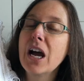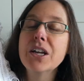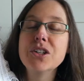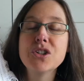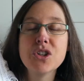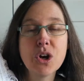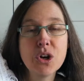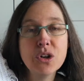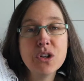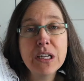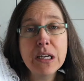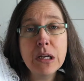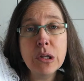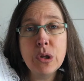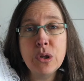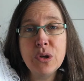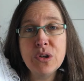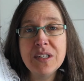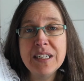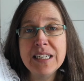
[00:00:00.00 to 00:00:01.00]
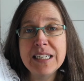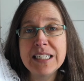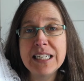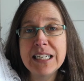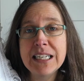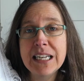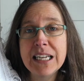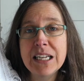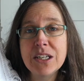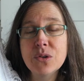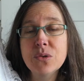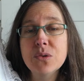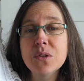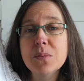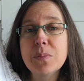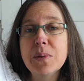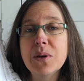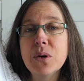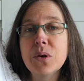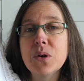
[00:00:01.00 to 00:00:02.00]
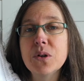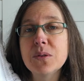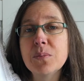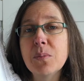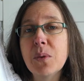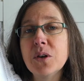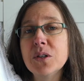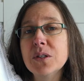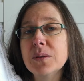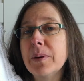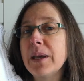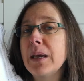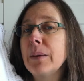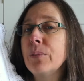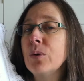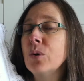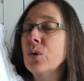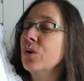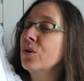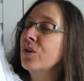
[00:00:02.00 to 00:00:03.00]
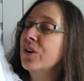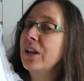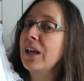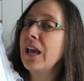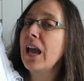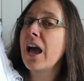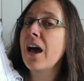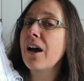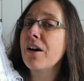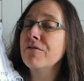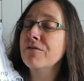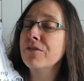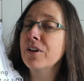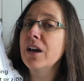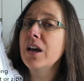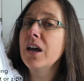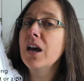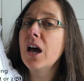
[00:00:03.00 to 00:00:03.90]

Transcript: I don't include knitting needles because most people already have